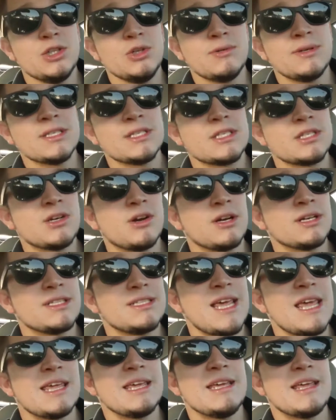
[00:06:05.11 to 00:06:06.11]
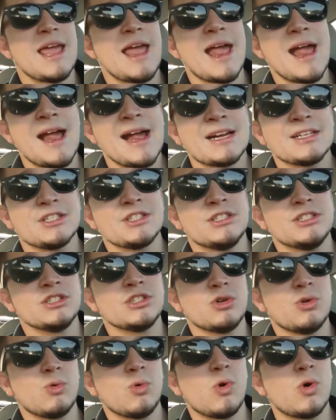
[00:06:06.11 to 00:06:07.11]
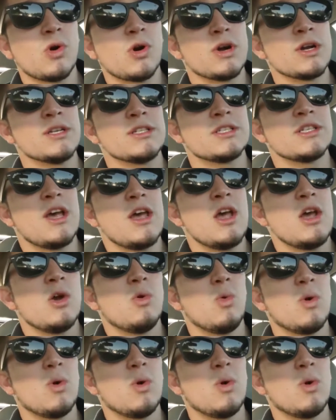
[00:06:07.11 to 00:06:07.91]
you can start taking action towards